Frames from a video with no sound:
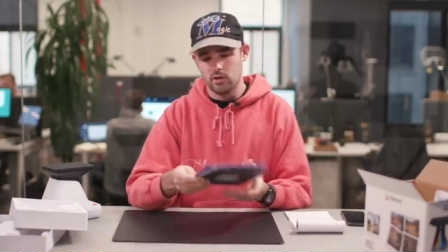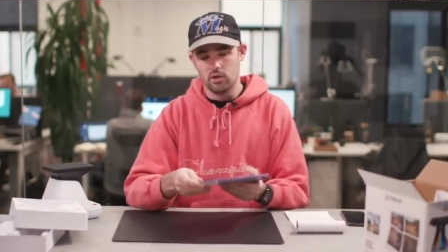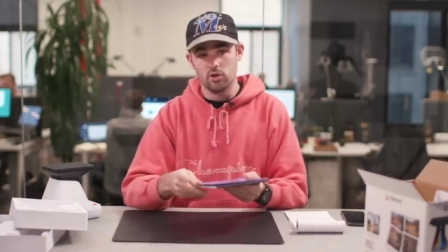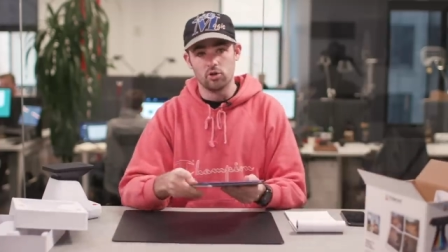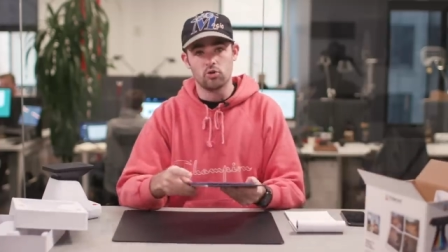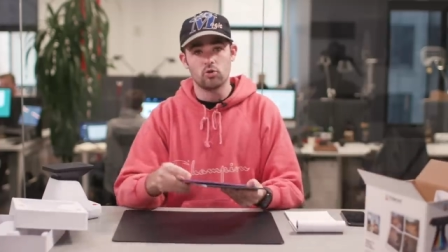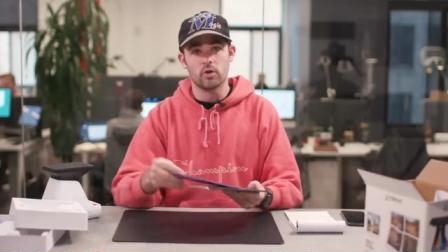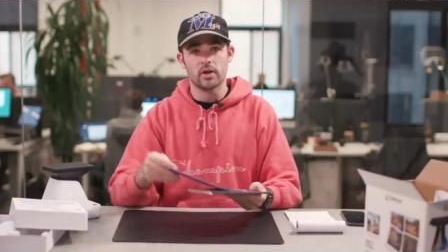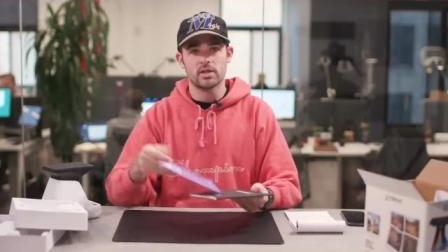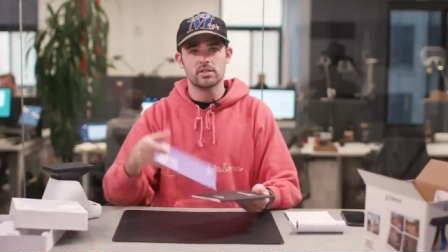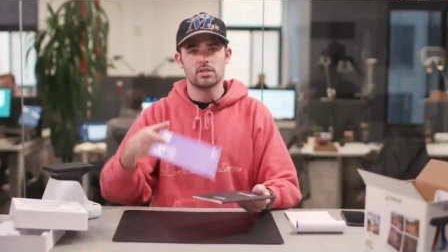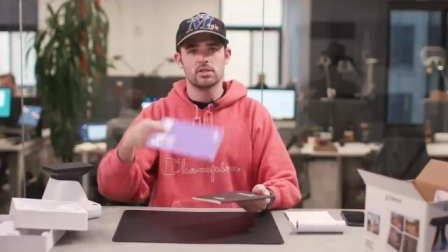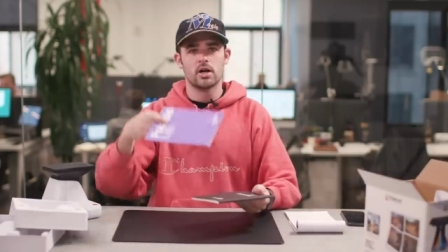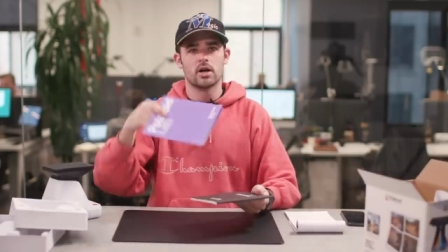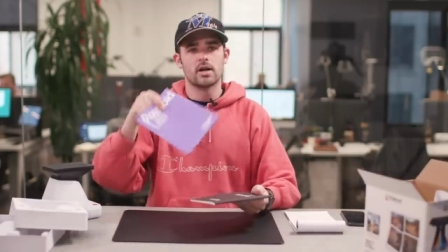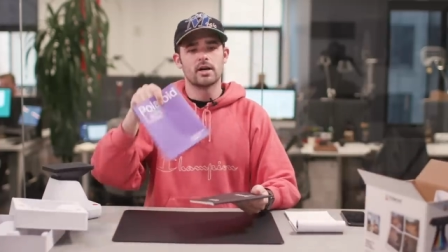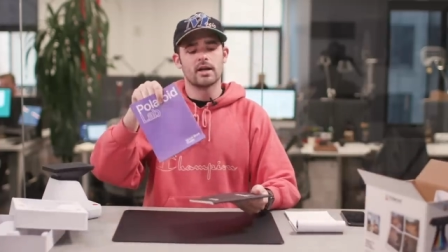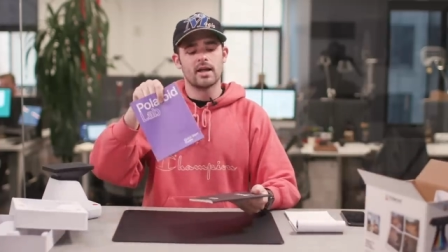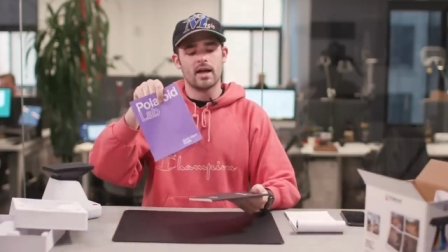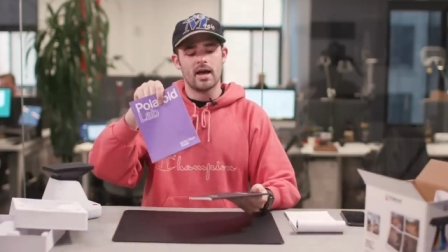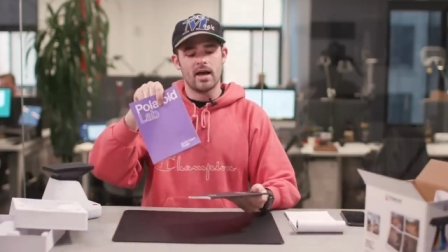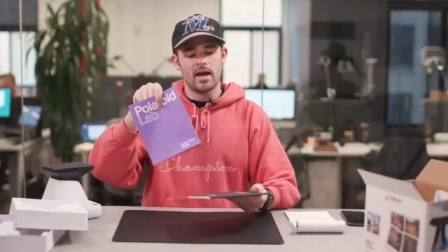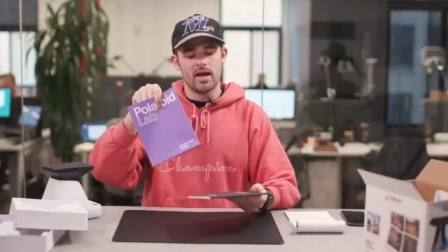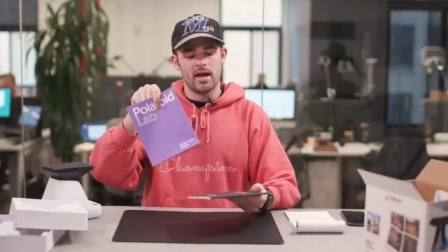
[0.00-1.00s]
little quick
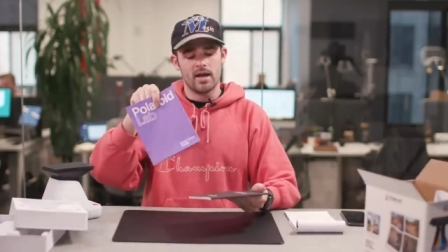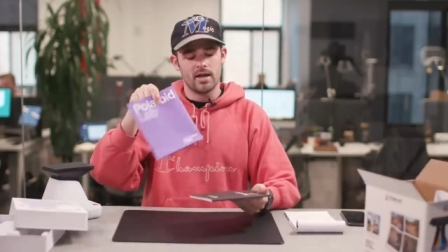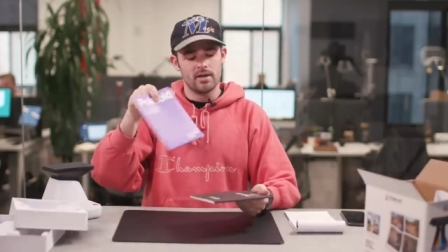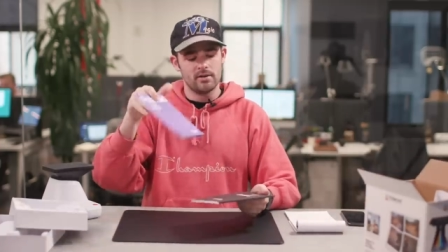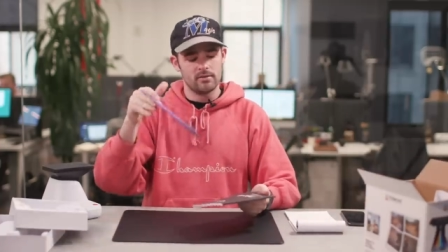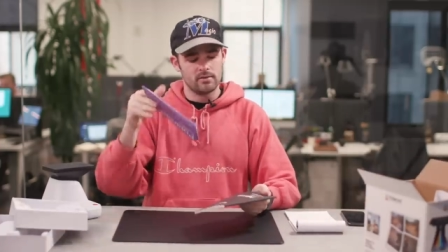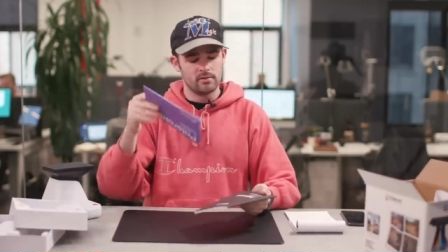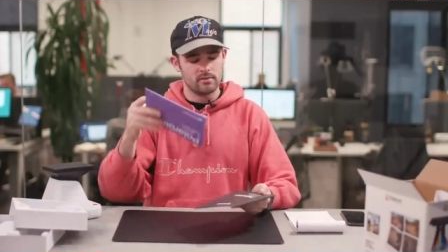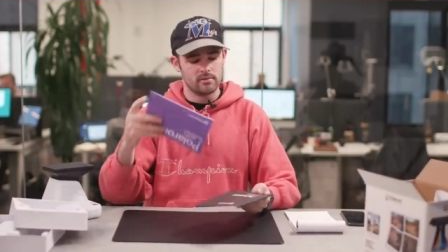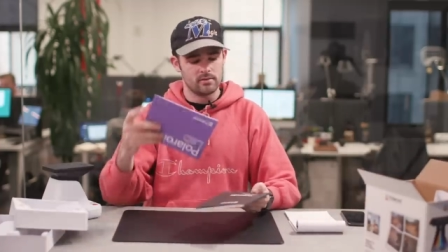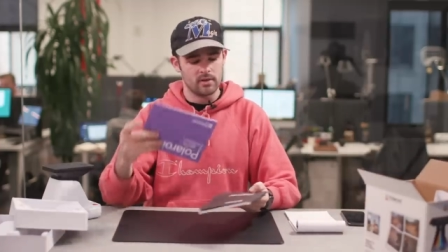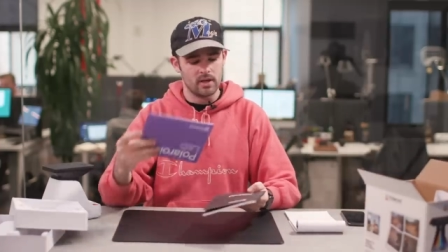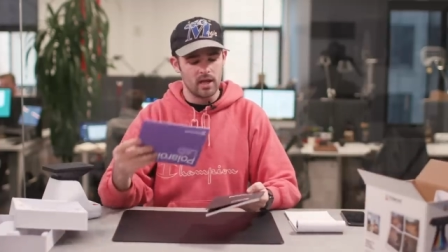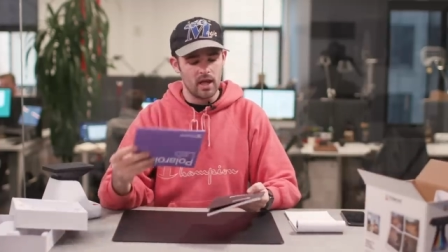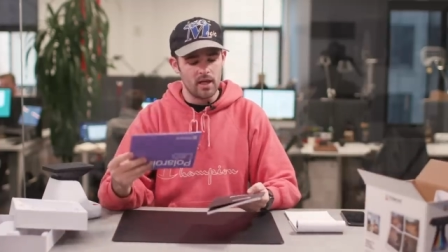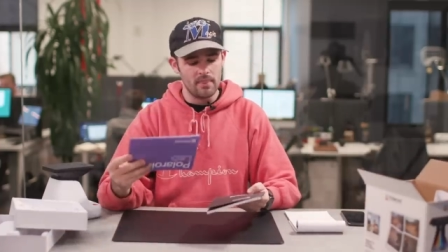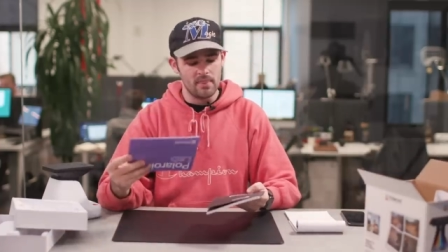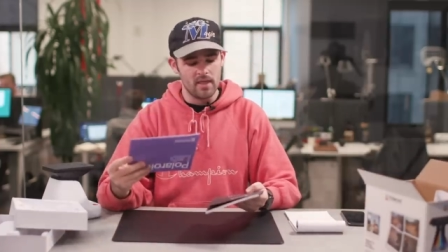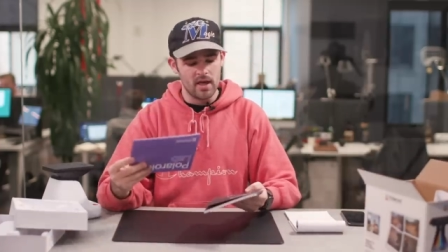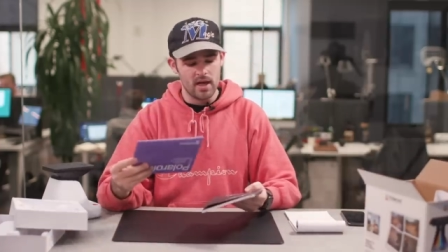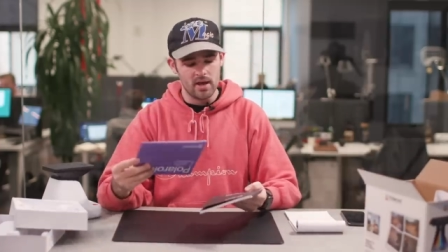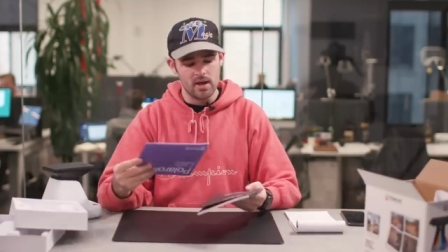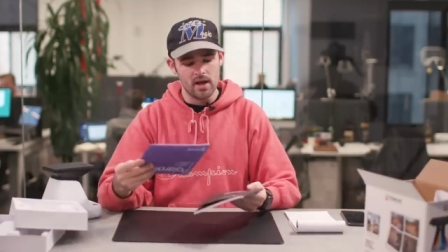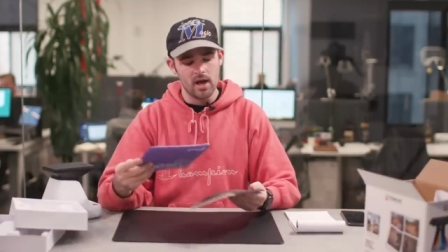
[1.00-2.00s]
start guide,
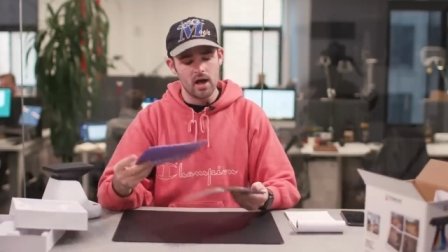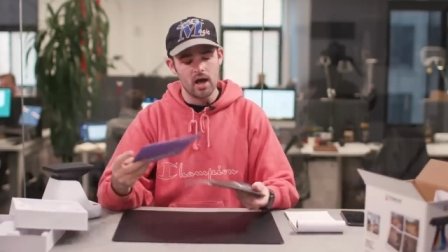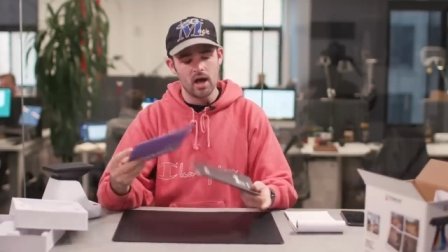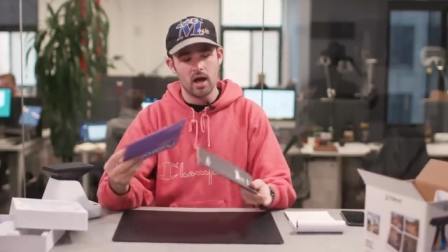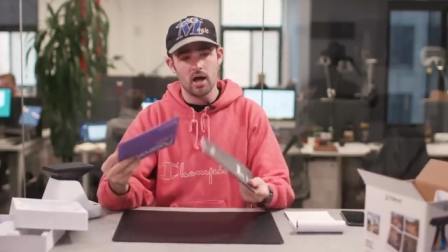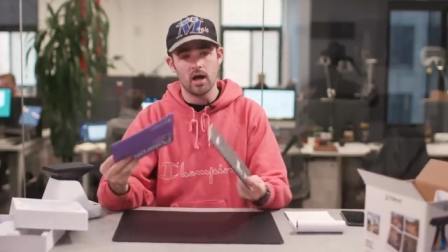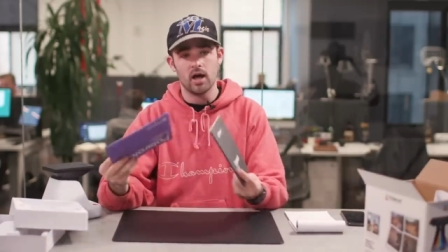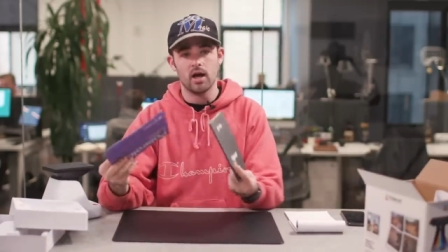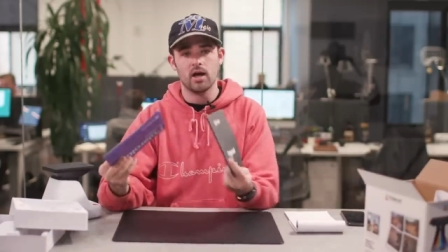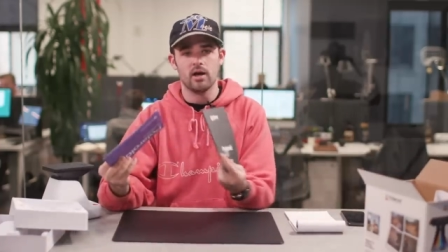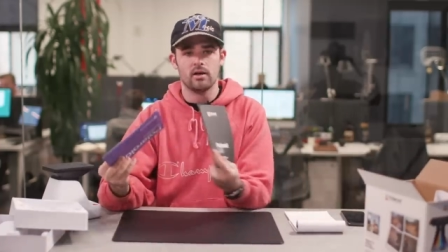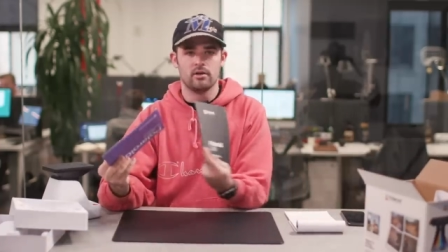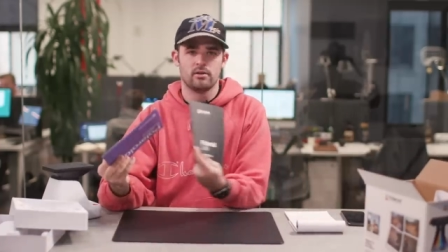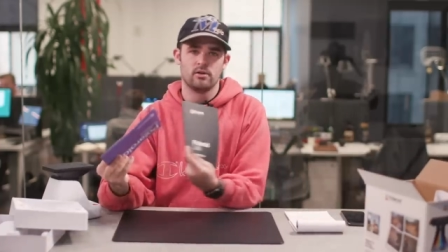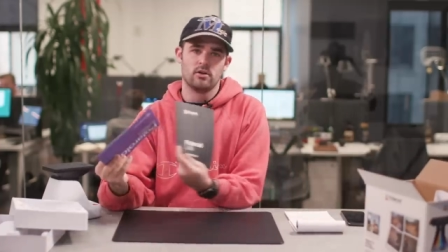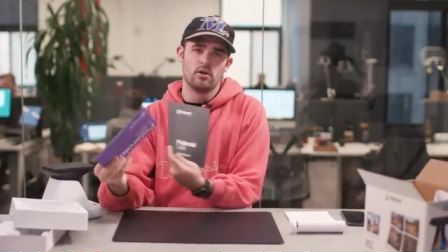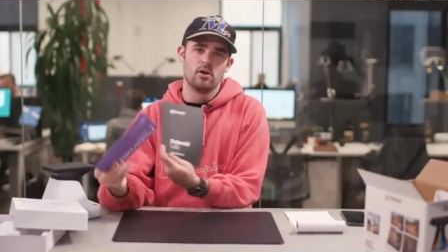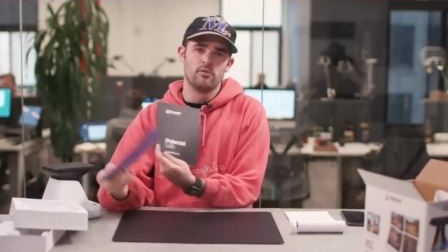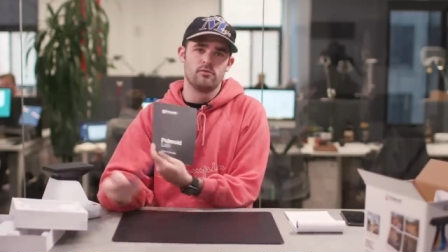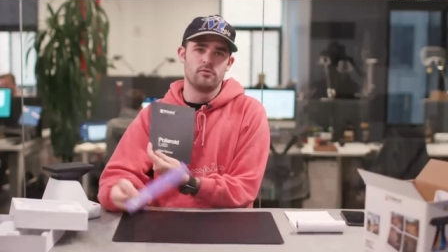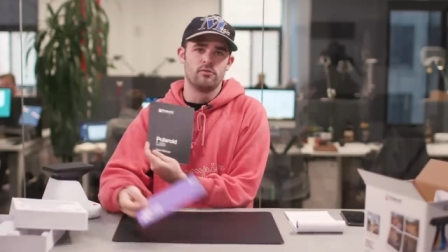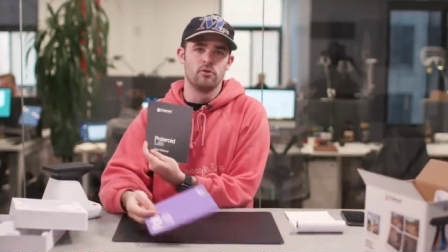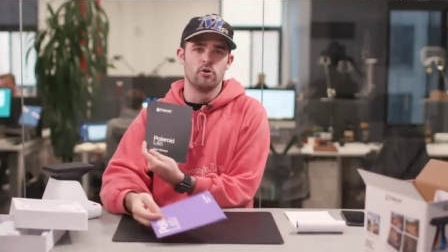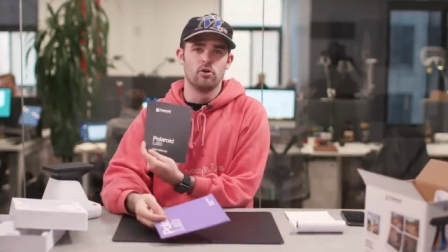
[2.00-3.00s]
and then a,
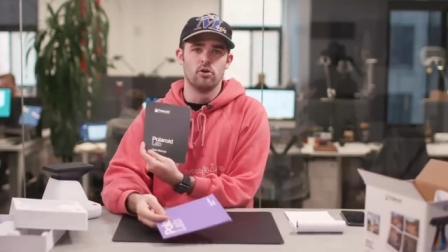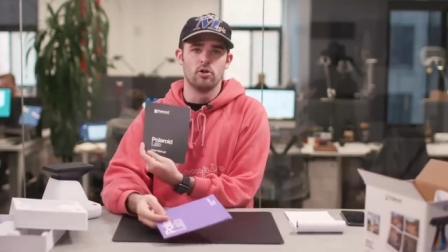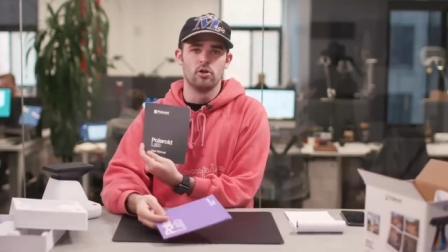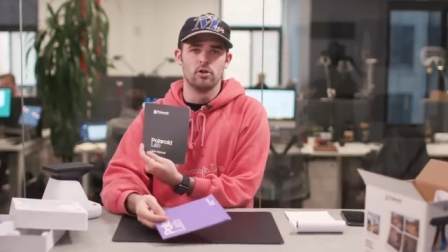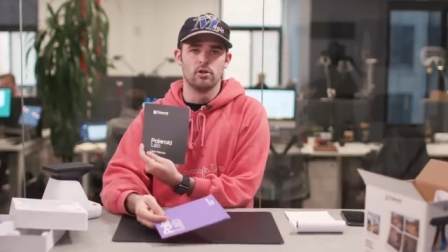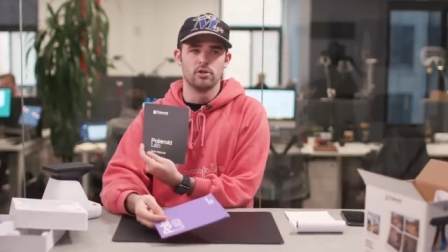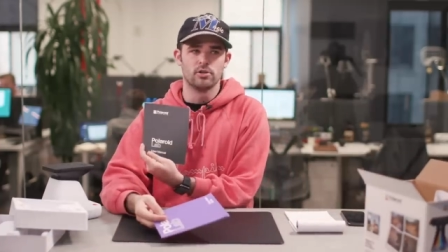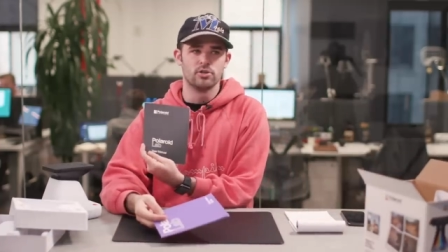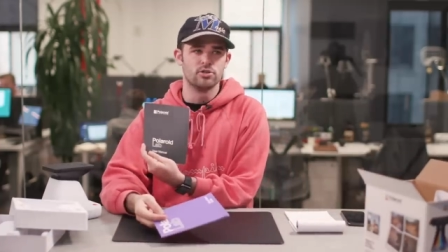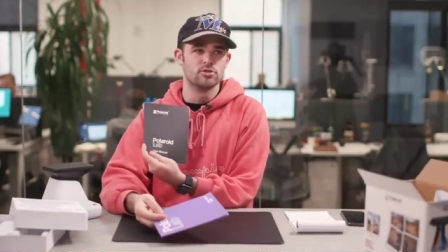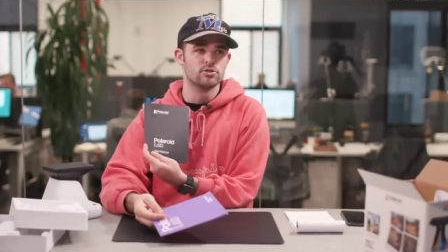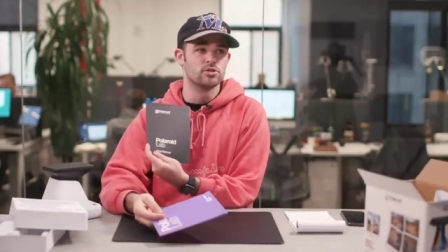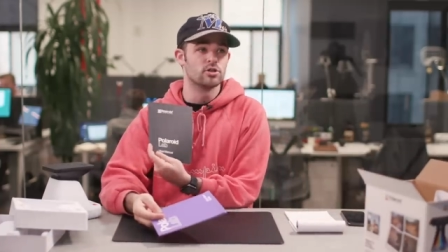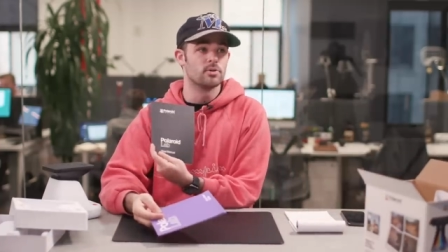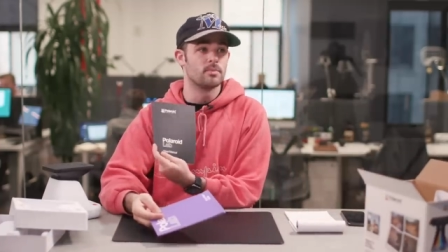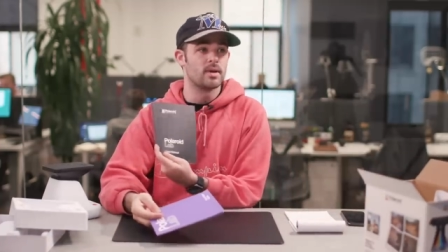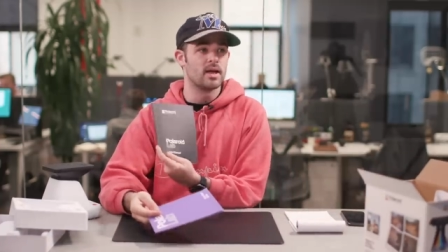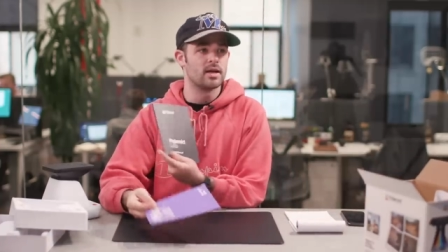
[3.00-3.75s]
uh, a full user